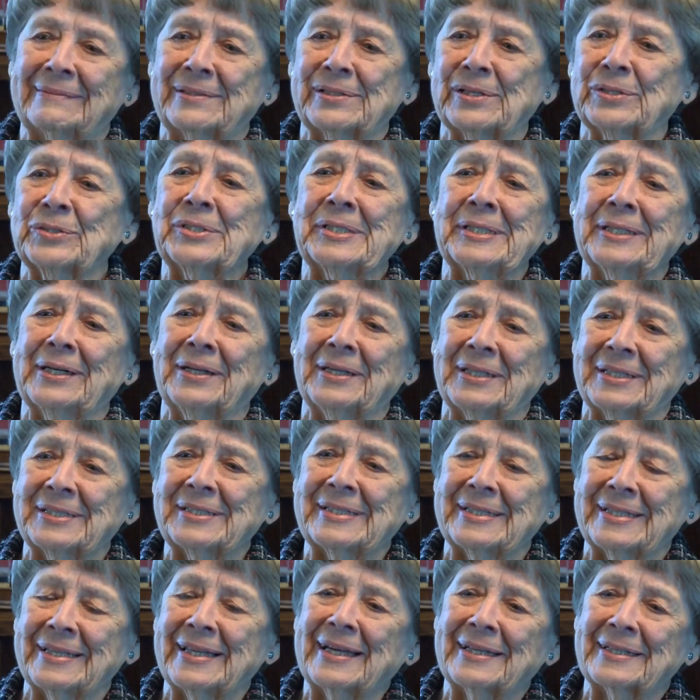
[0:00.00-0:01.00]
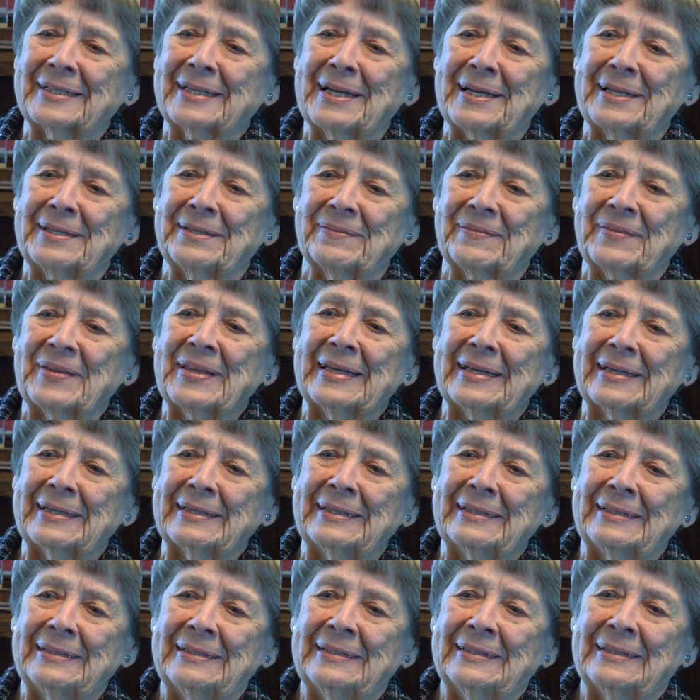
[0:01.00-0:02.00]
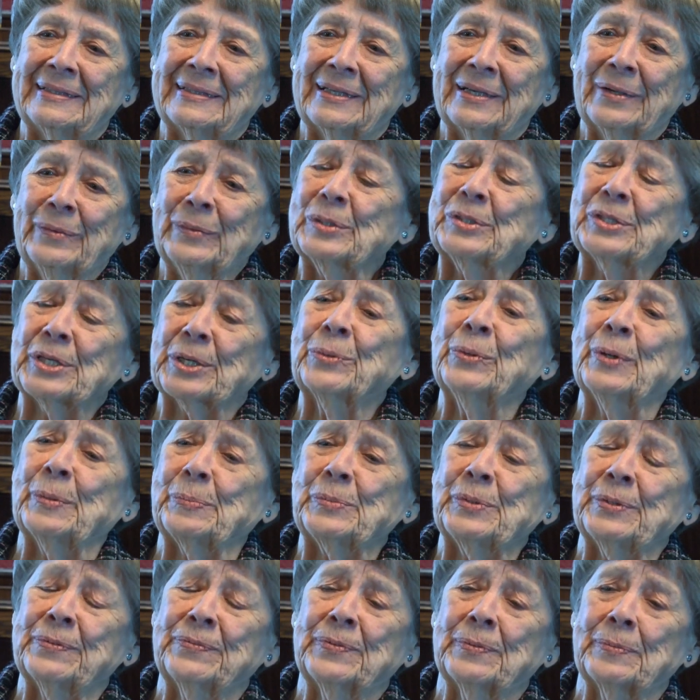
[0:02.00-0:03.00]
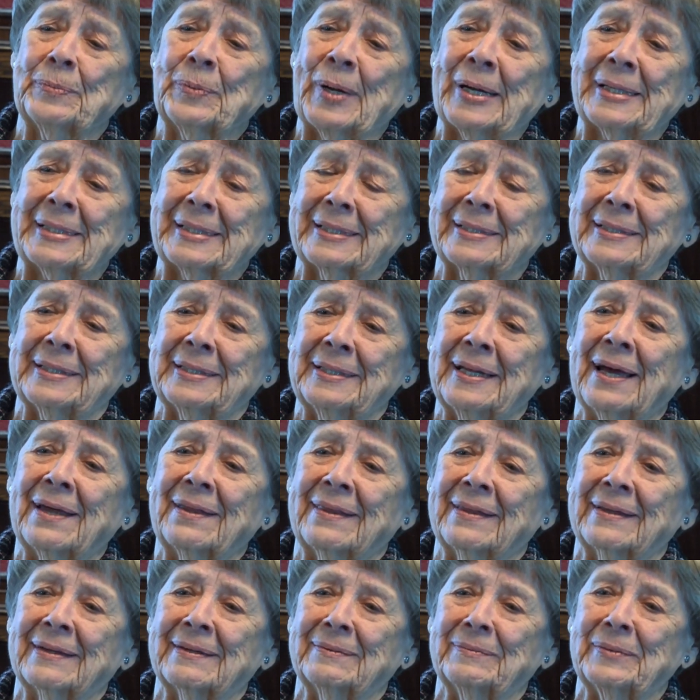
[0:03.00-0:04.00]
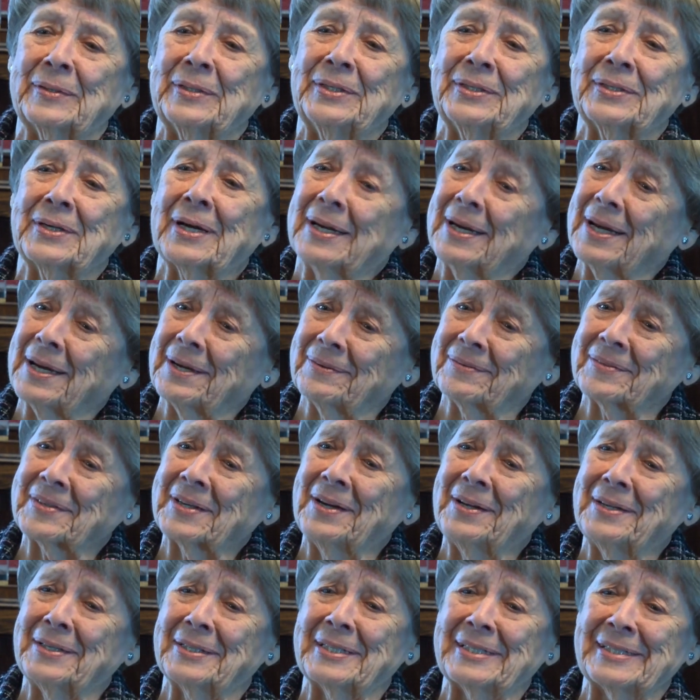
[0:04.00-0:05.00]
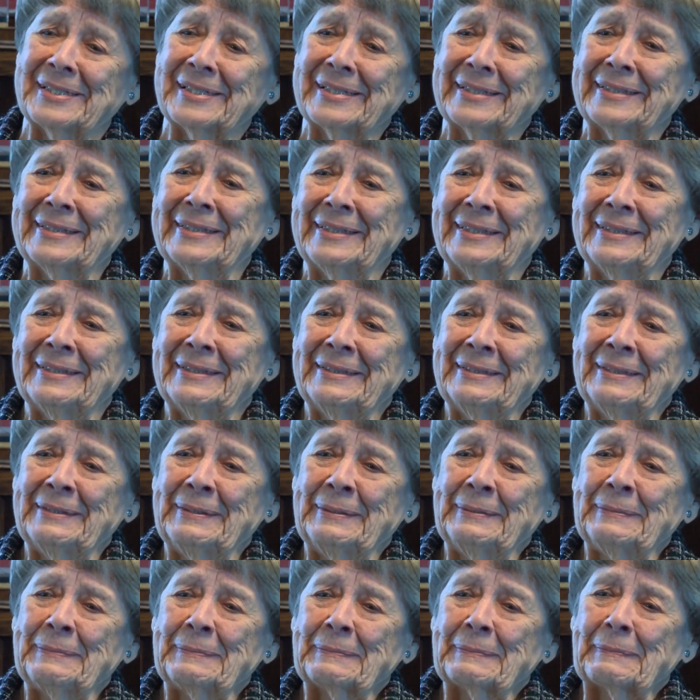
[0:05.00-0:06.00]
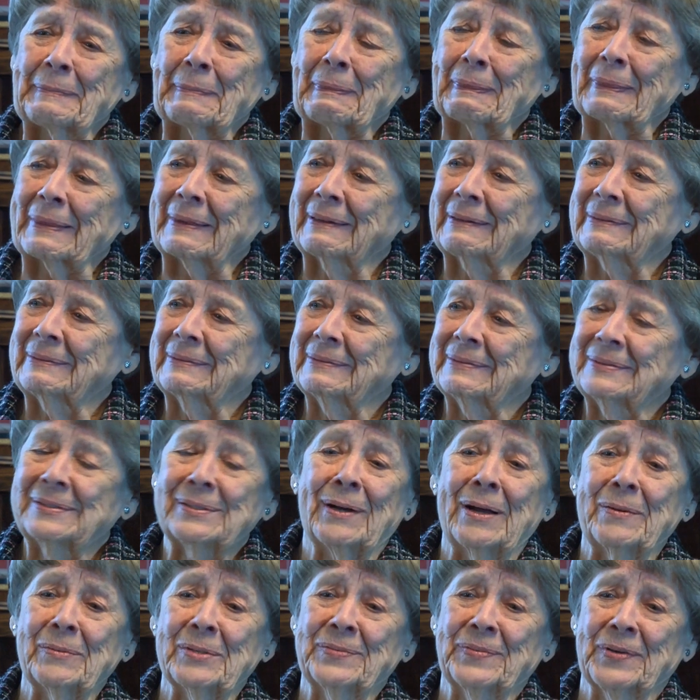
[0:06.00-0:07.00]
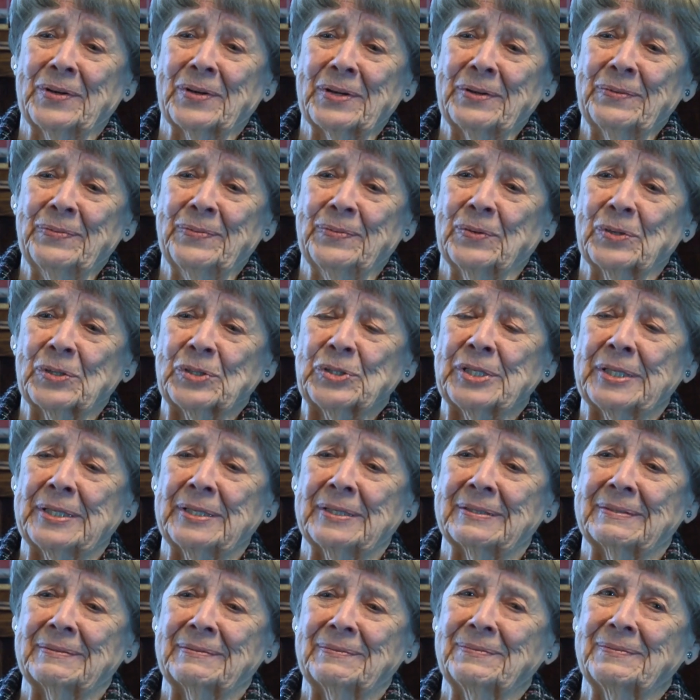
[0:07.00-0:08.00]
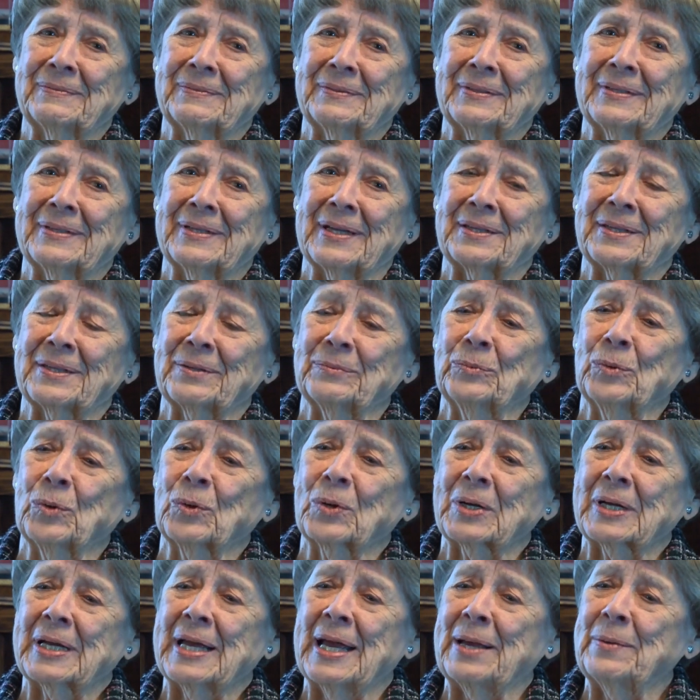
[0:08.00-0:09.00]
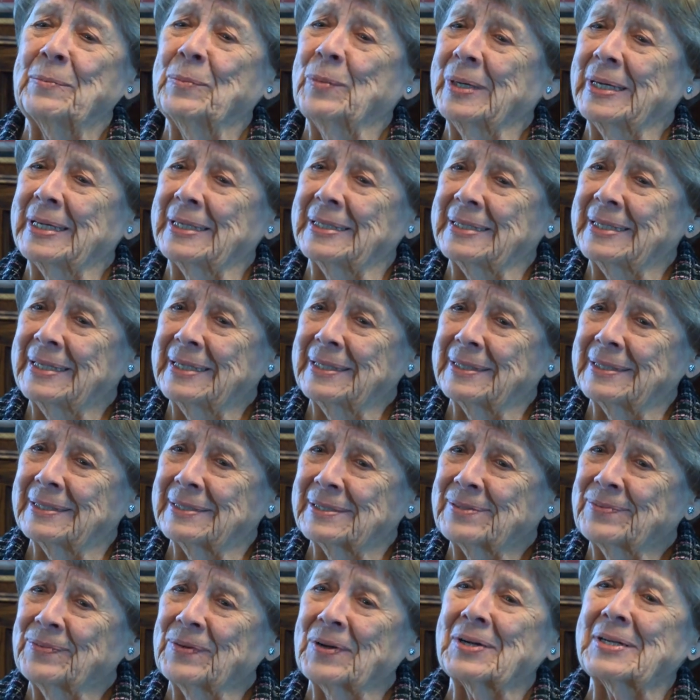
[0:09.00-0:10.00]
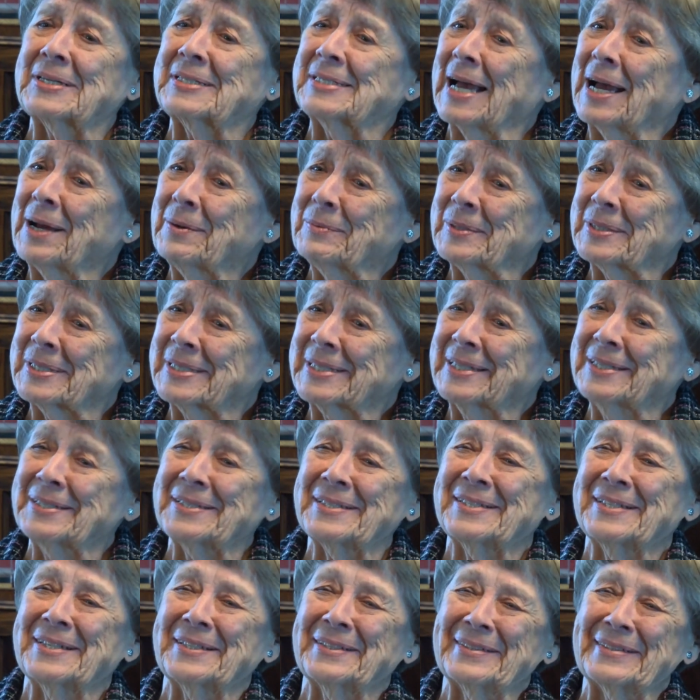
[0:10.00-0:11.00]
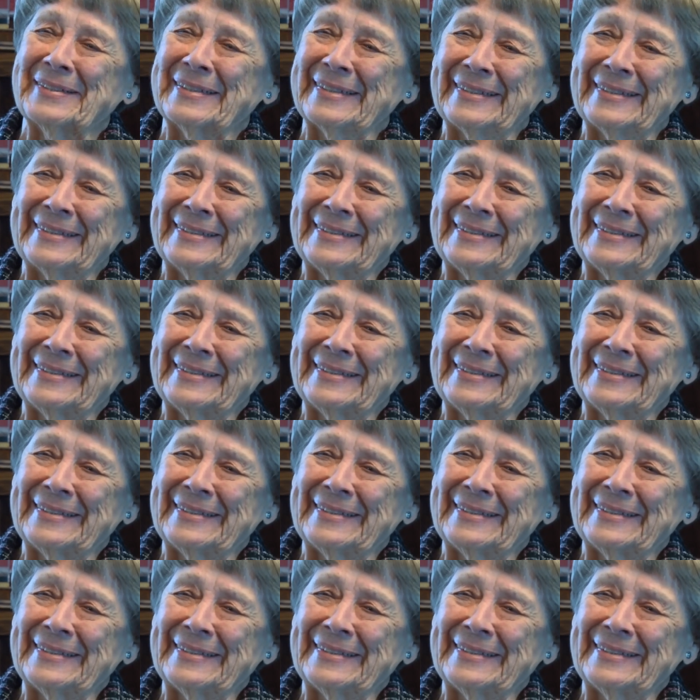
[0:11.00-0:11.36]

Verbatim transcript: sociology, that kind of thing, which equipped you for practically nothing when you got out of college. So I was very fortunate that the war came when it did, as far as I was concerned.